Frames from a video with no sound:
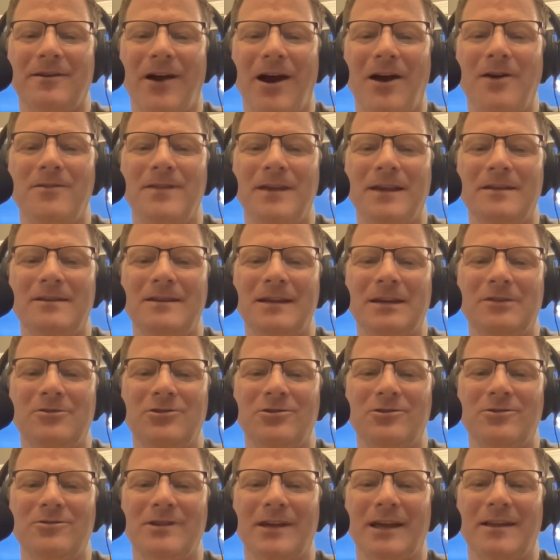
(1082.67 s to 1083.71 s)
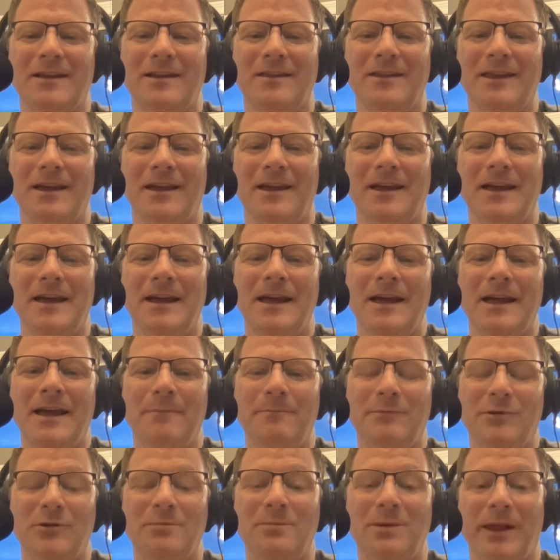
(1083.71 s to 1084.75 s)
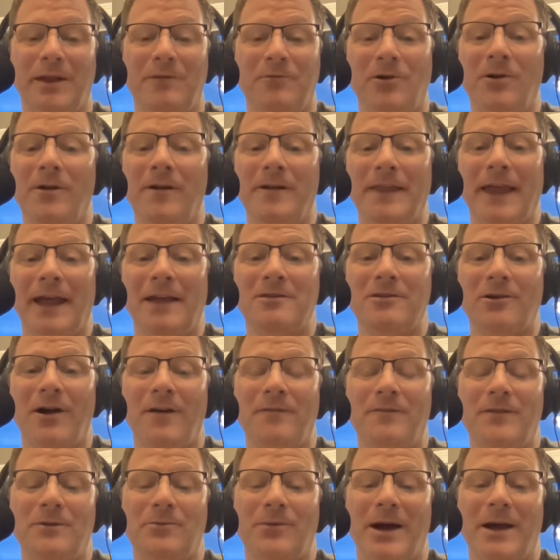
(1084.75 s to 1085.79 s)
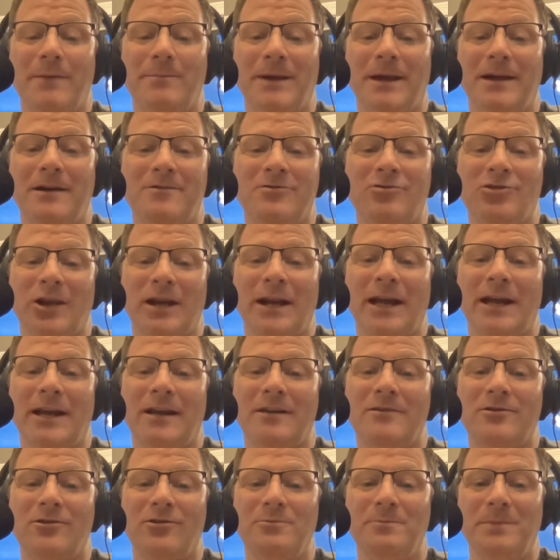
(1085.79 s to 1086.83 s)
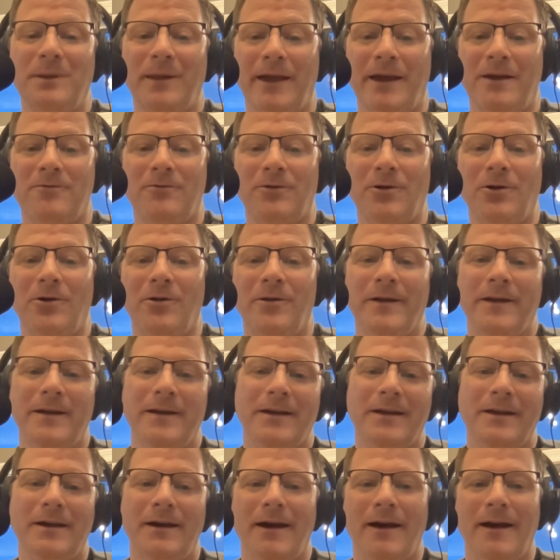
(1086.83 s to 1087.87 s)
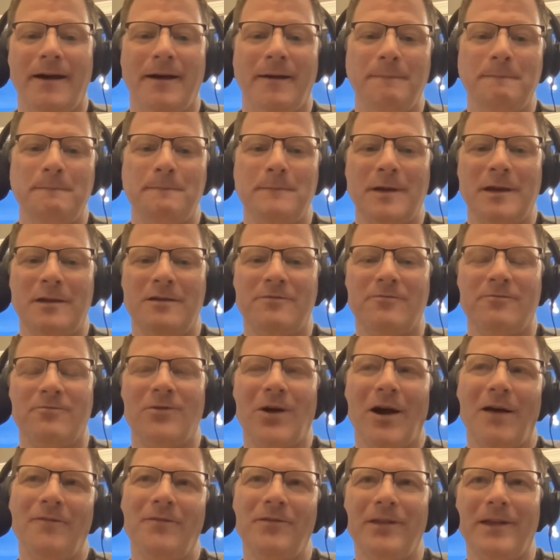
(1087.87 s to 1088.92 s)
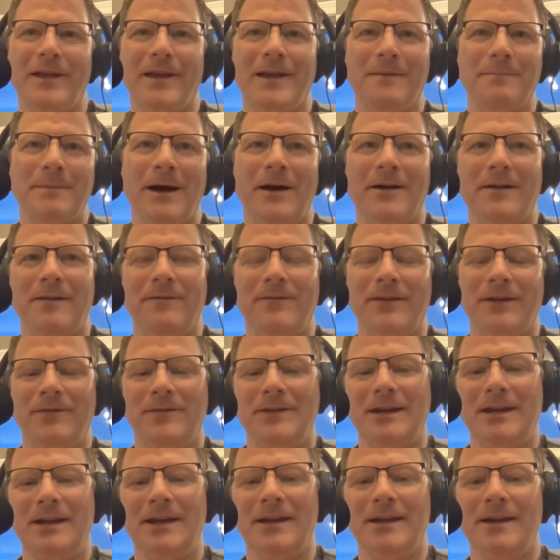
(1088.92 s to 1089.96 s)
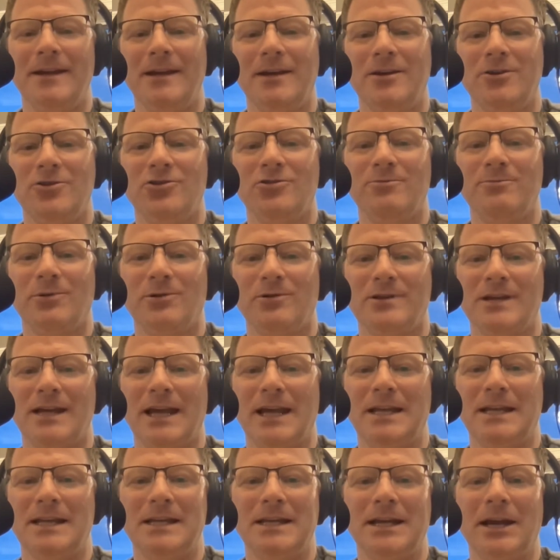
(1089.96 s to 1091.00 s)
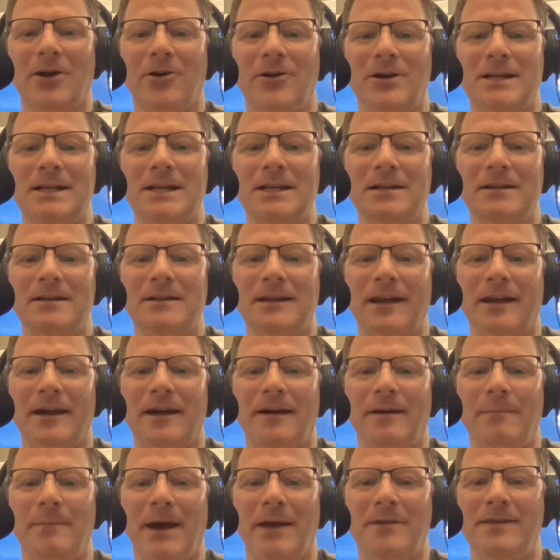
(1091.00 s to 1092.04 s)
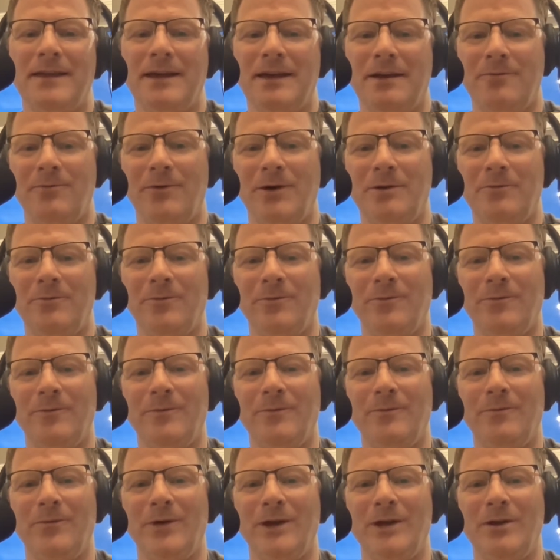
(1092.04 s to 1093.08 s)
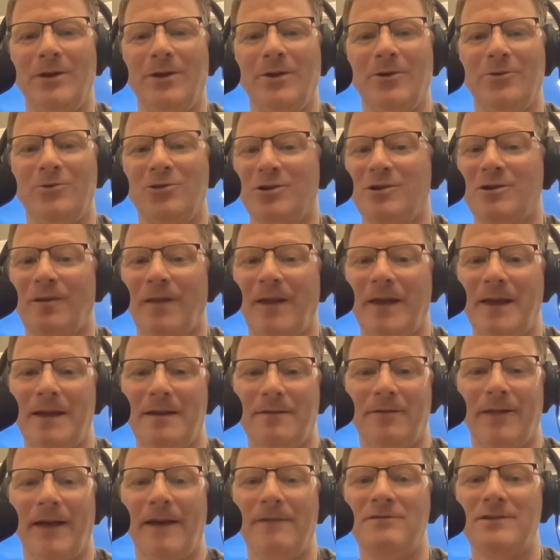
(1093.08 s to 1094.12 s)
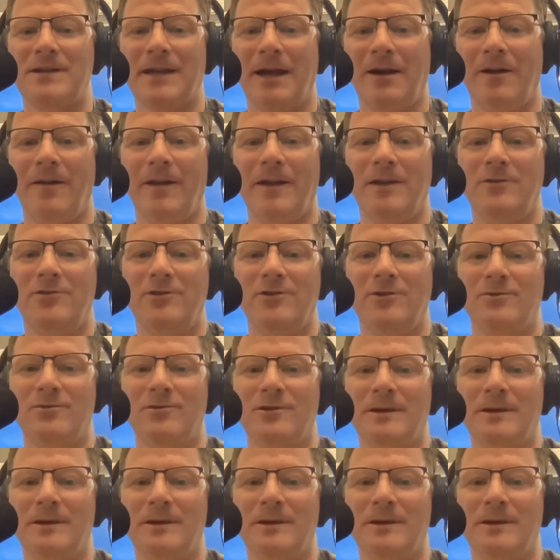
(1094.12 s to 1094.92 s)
these issues that they do play a role. And that's often why, because genetics do play a role. It's roughly about a 50-ish% inheritance. I think what we know, just like lifestyle issues,